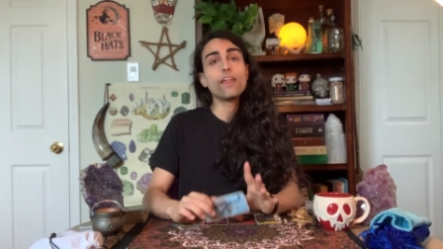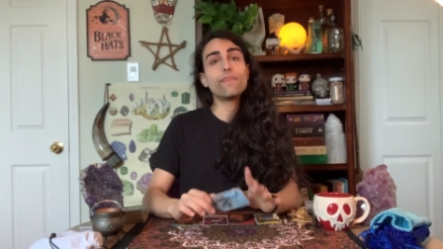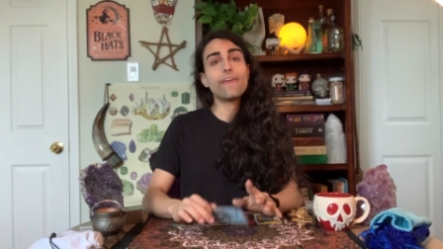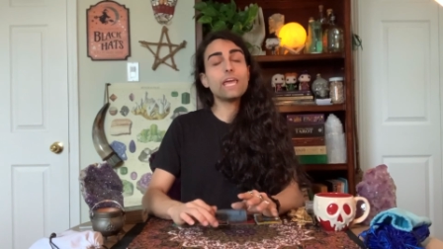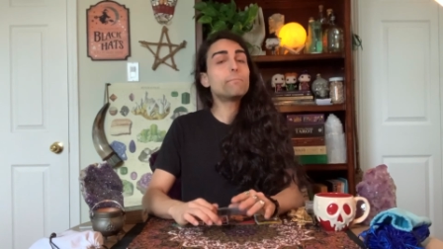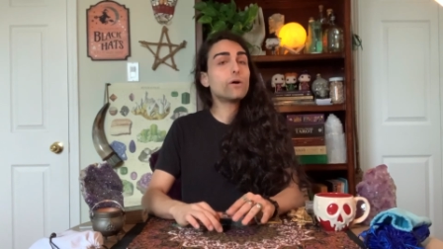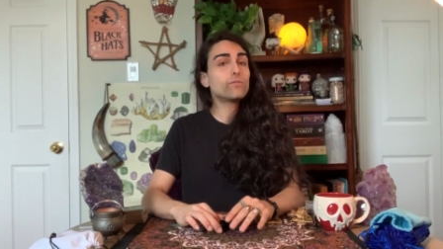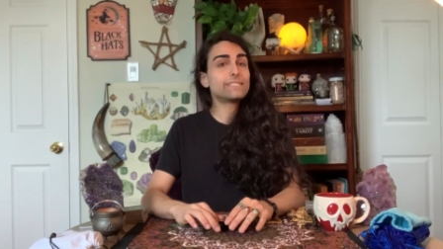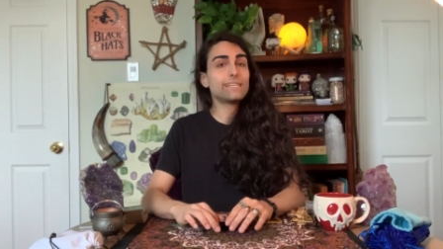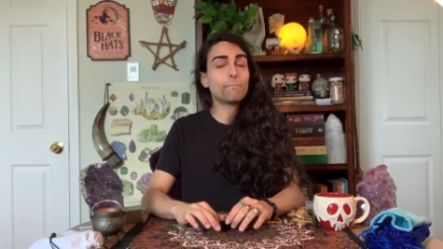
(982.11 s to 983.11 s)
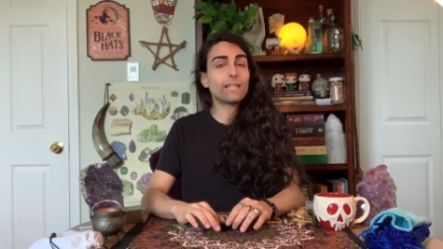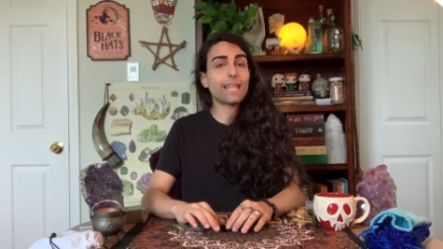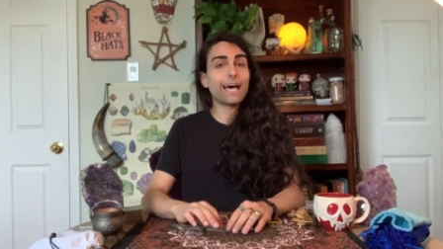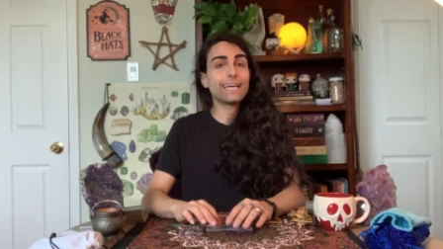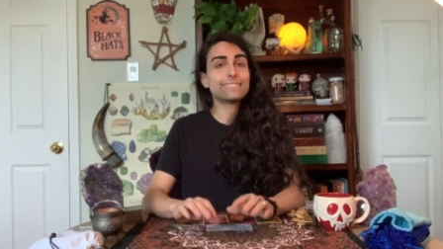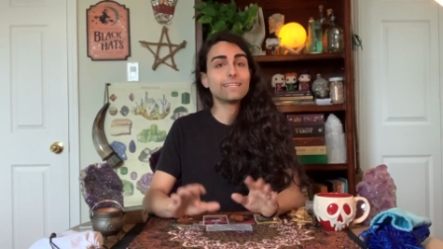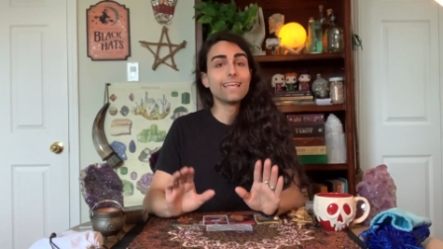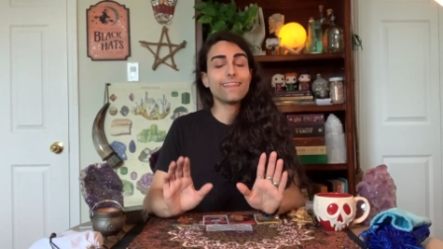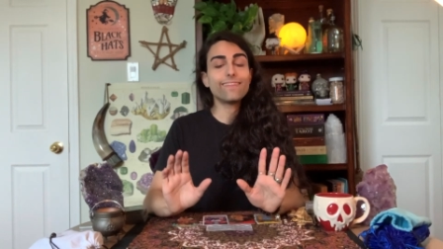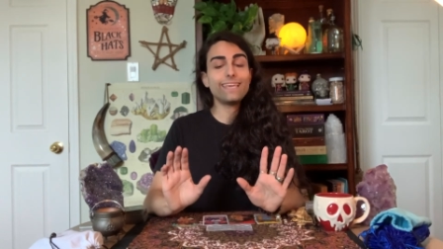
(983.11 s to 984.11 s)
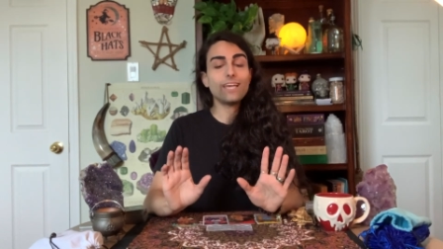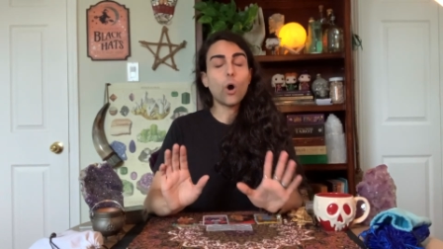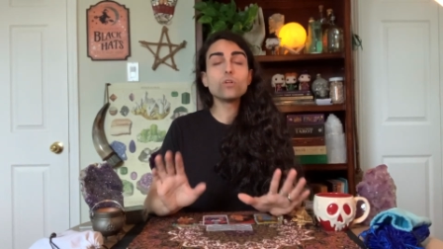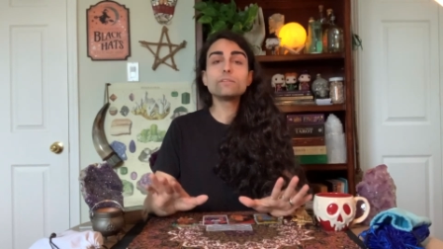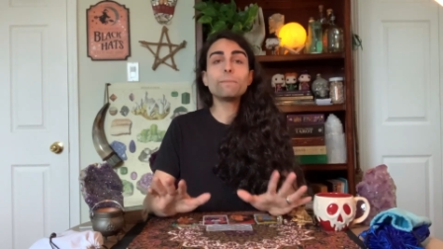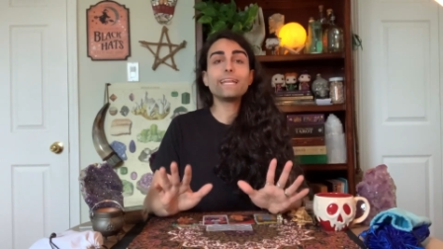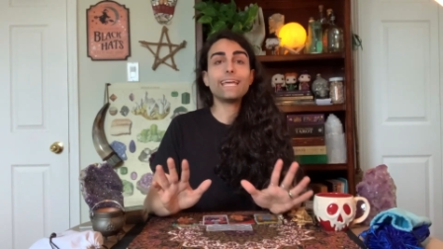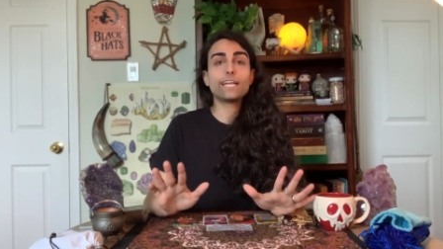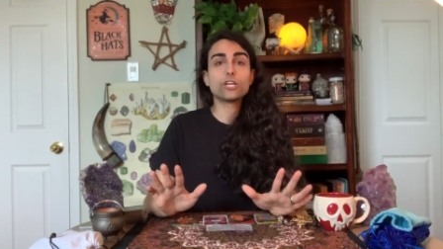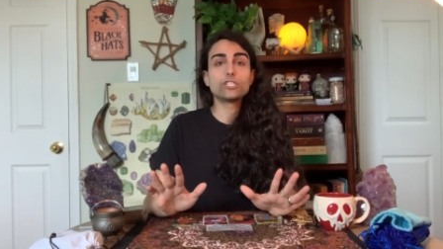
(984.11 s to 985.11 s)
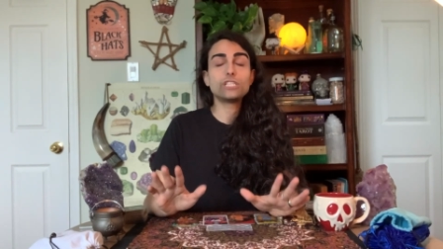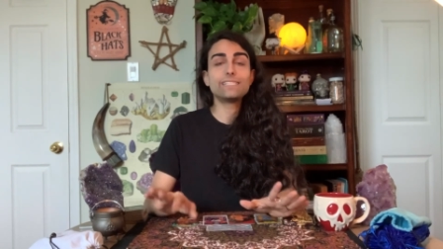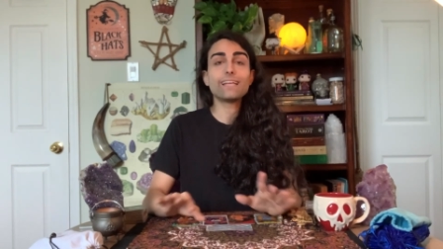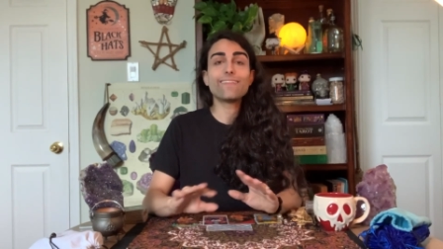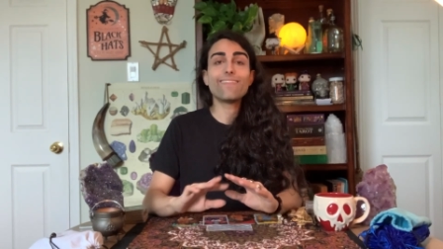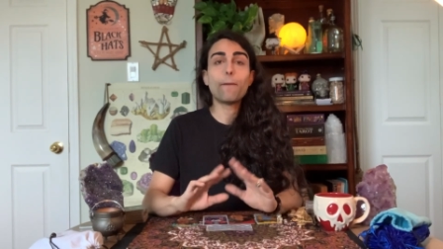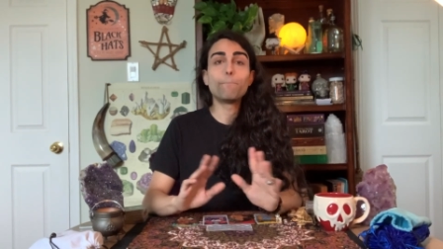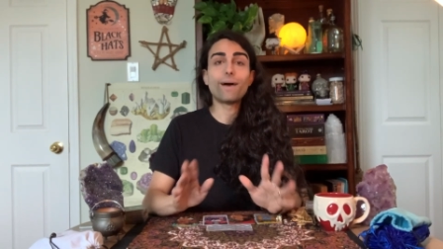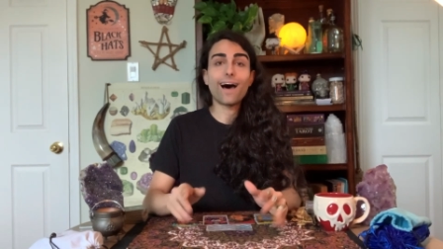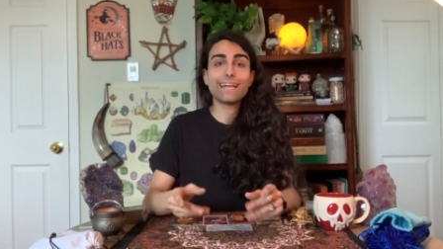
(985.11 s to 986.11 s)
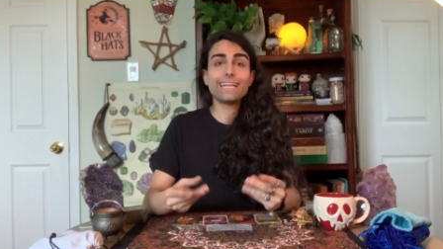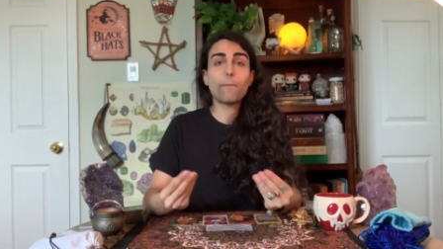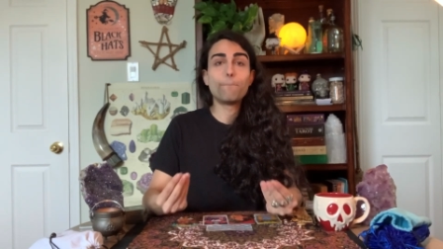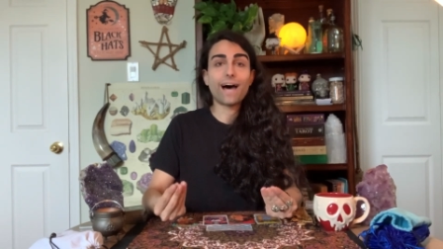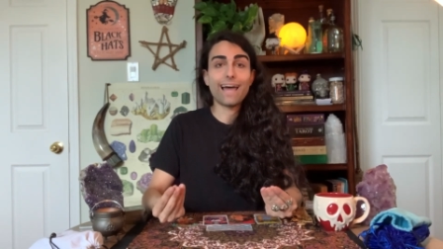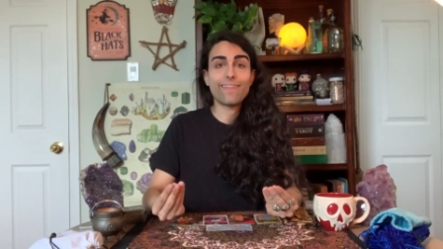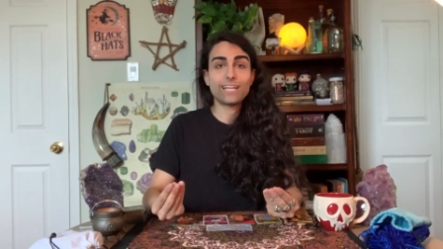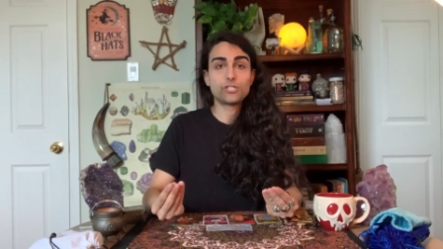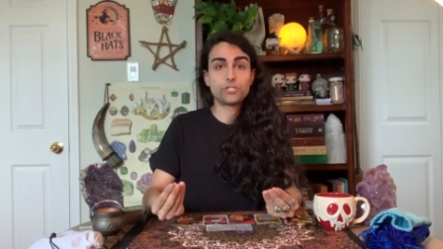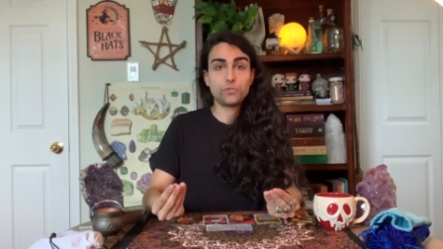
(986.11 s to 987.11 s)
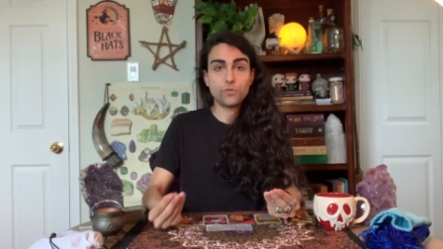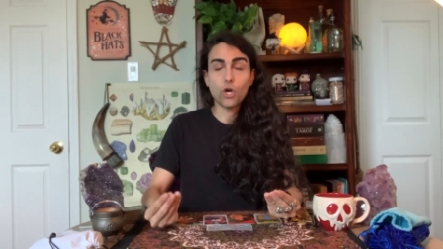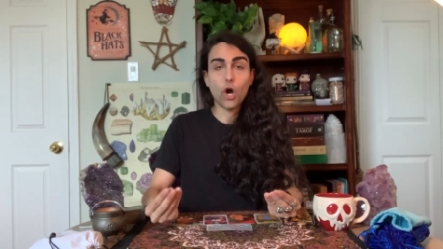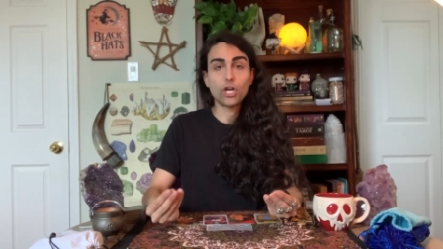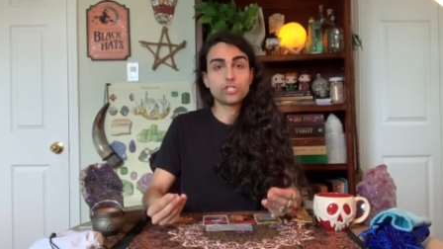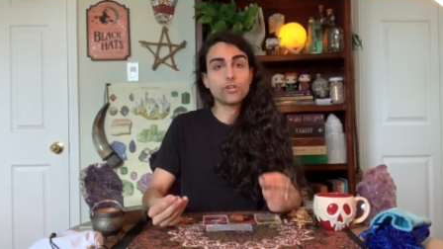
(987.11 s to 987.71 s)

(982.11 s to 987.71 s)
They both symbolize the ultimate energies embodied by that suit card.